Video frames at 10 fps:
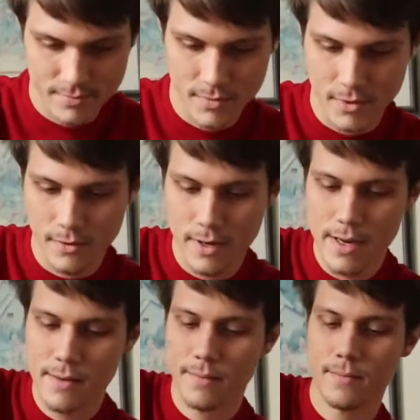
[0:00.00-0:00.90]
Alright,
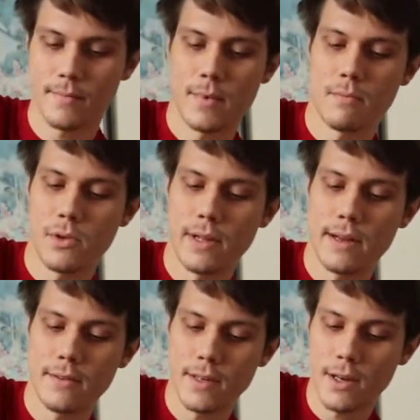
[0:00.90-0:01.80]
pull
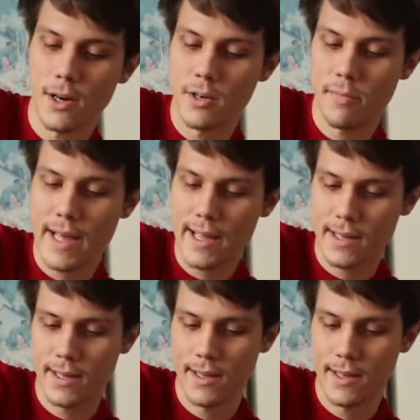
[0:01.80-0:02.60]
out the card pack.